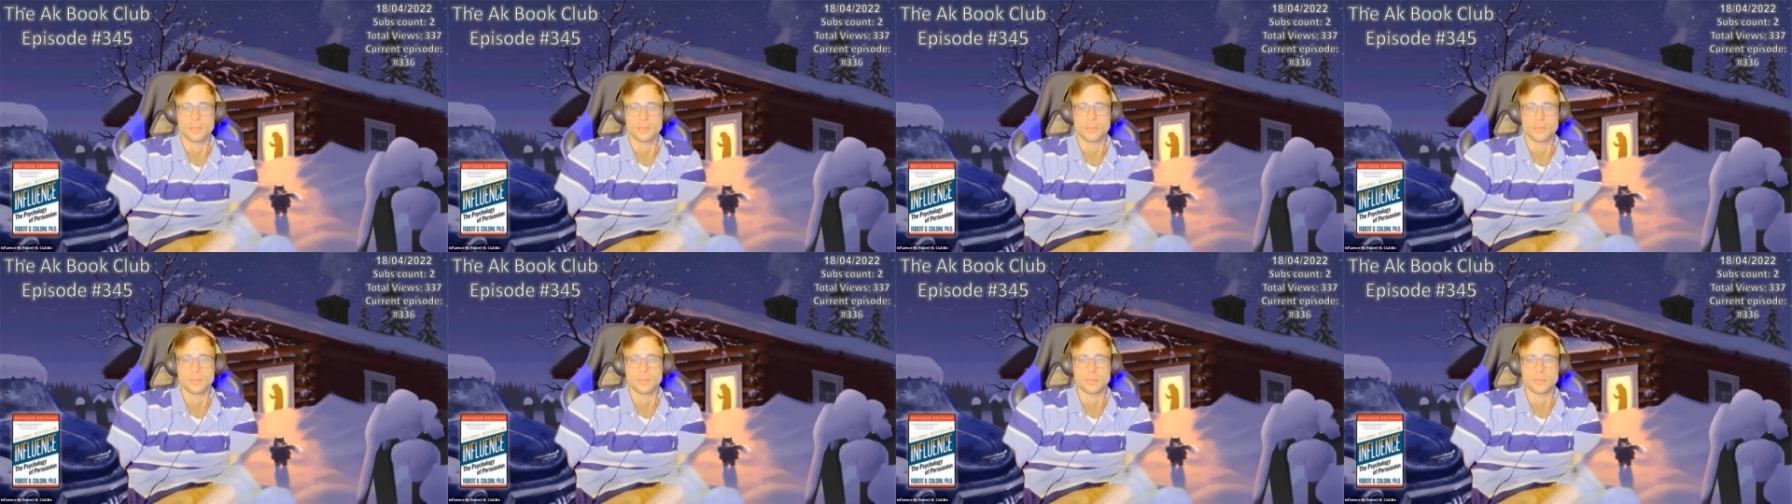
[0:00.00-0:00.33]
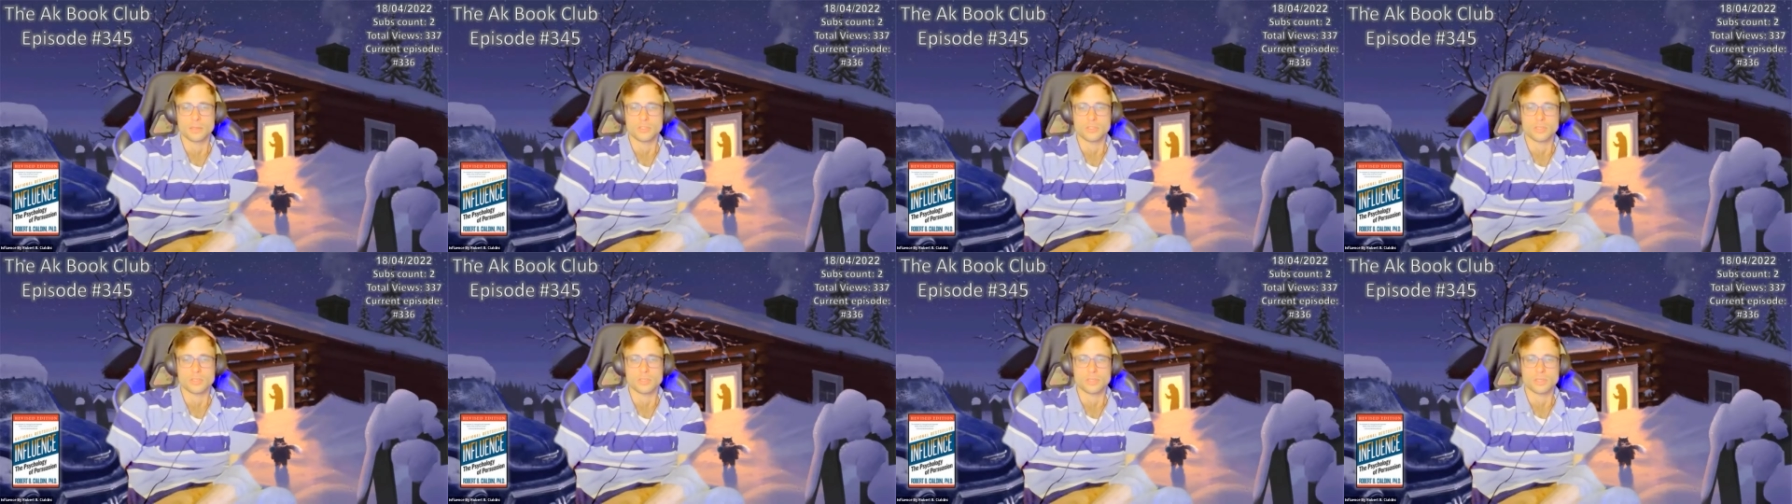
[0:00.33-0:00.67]
Let me
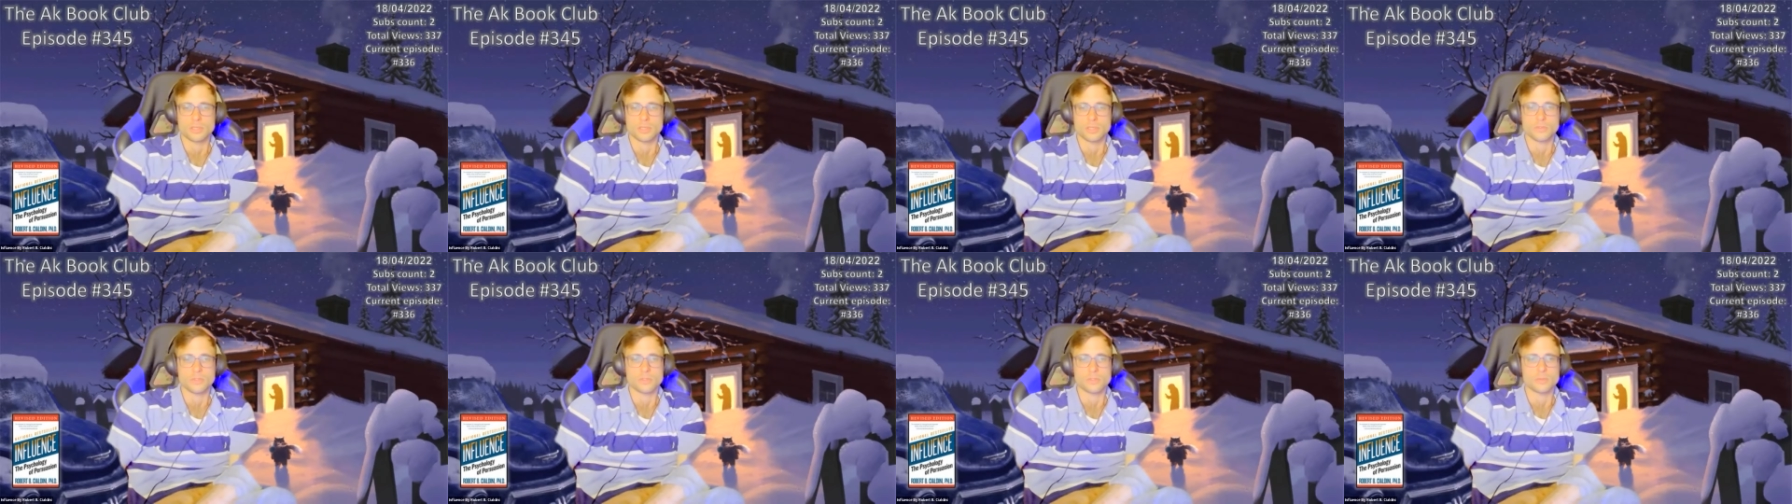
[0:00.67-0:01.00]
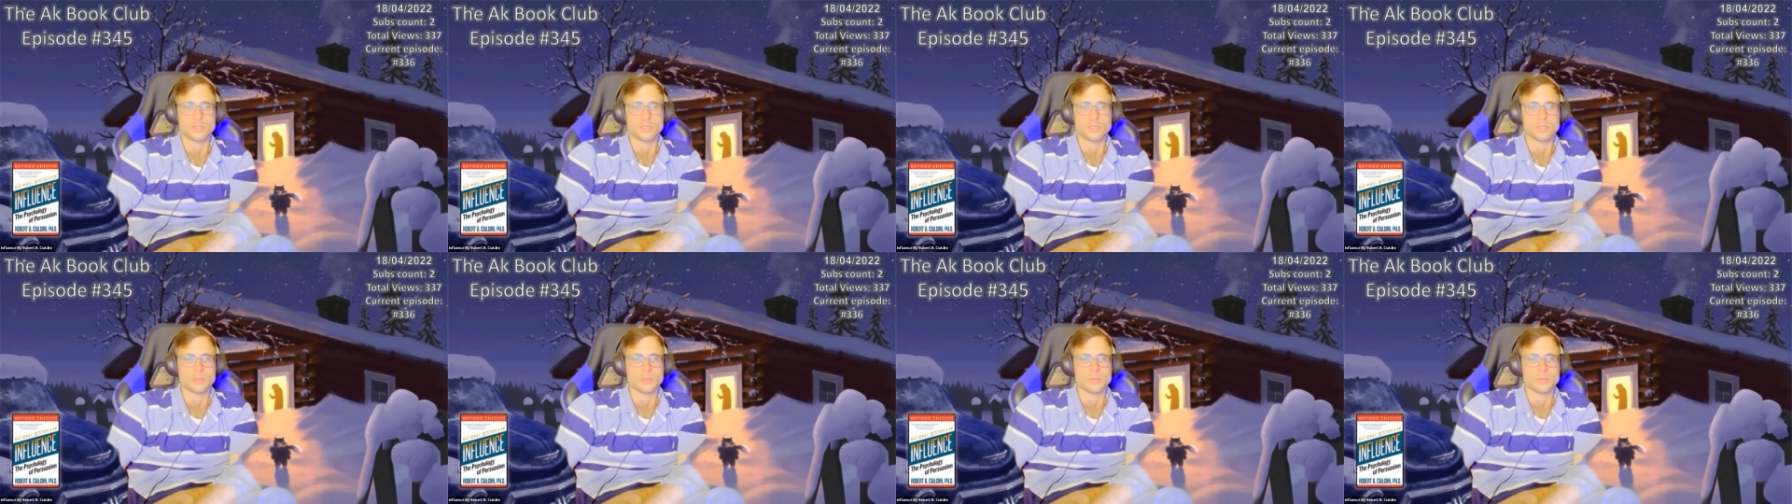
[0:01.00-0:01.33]
just see which
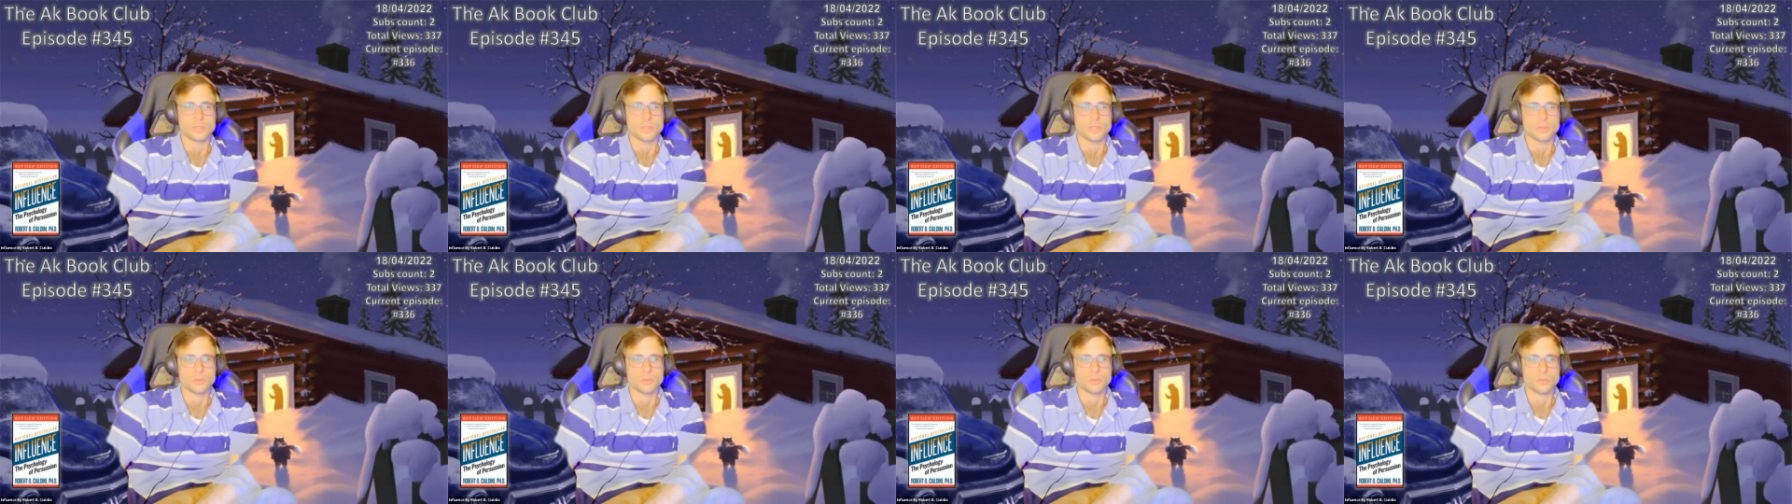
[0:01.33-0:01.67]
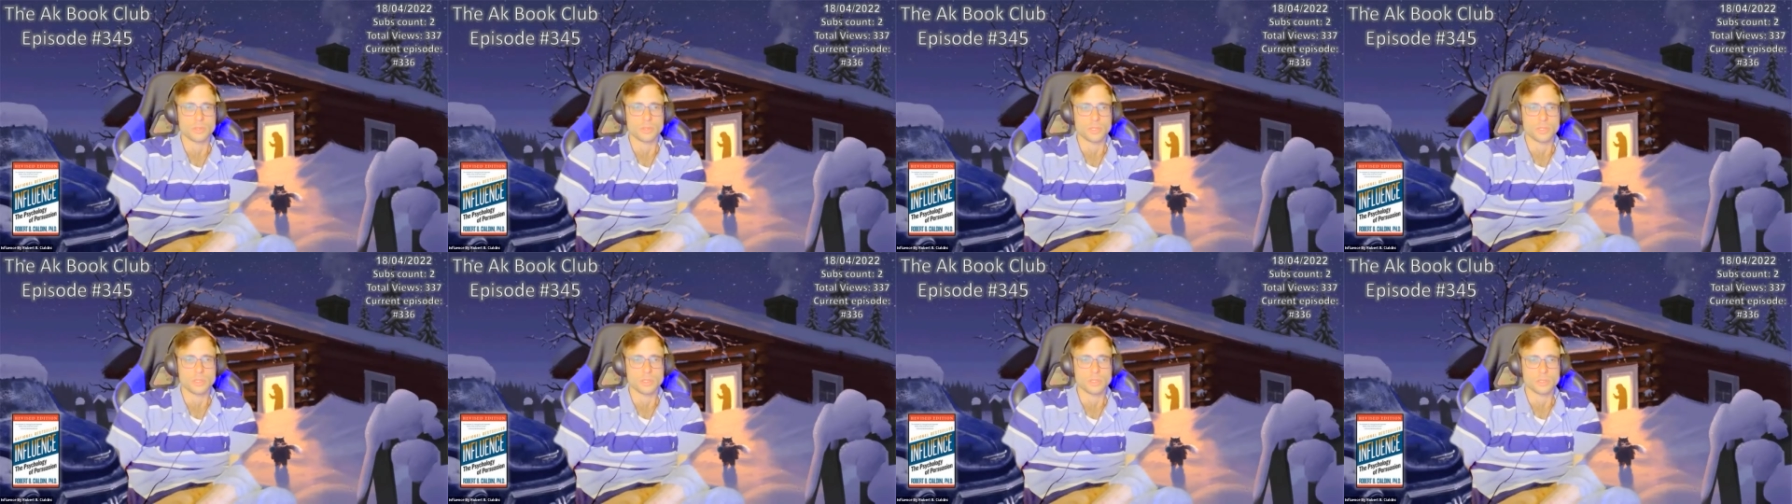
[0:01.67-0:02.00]
pages we need to
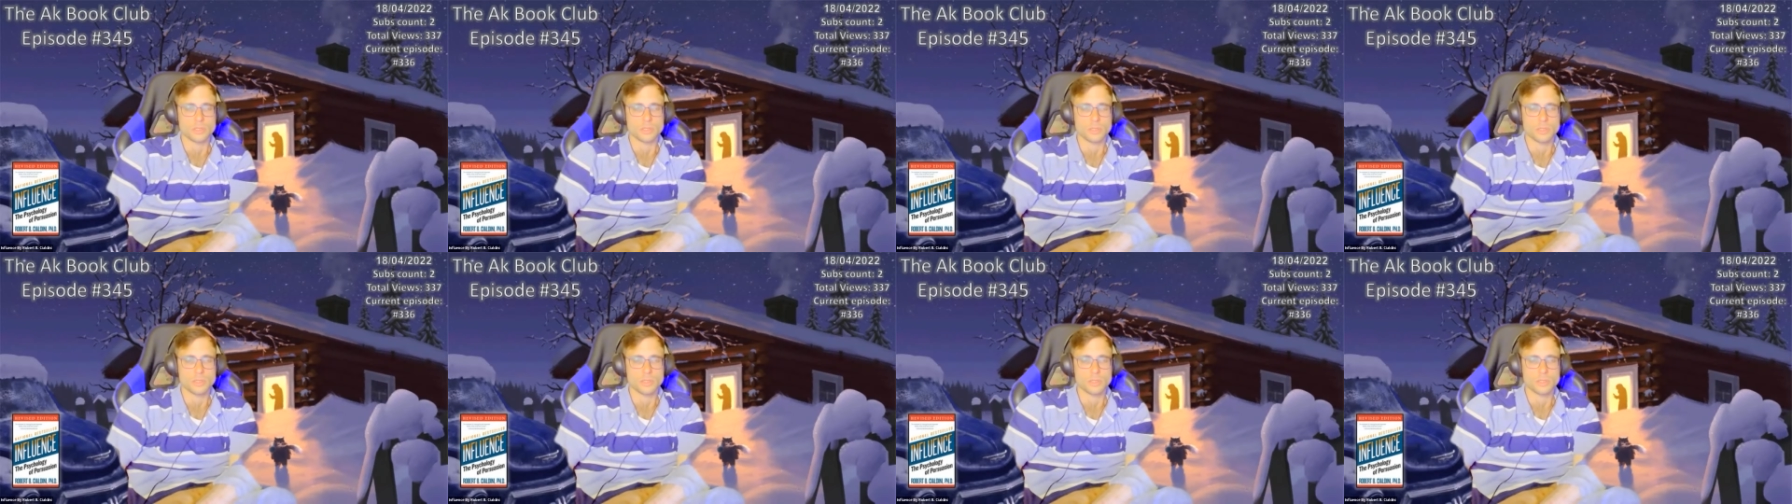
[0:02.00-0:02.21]
read.